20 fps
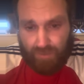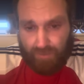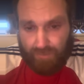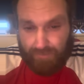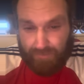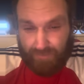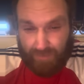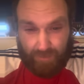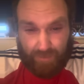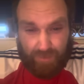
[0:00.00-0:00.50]

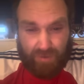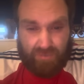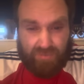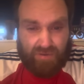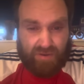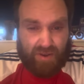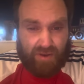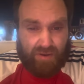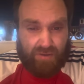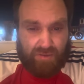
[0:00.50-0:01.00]
Fabio
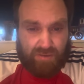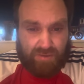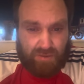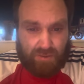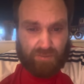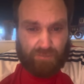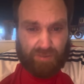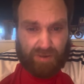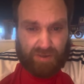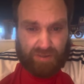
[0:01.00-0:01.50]
Vieira has
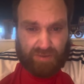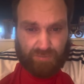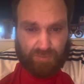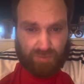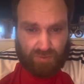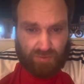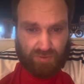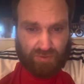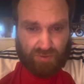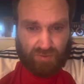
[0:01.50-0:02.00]
gone back to
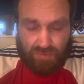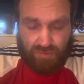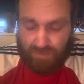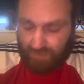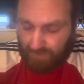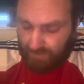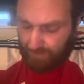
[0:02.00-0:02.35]
Portugal.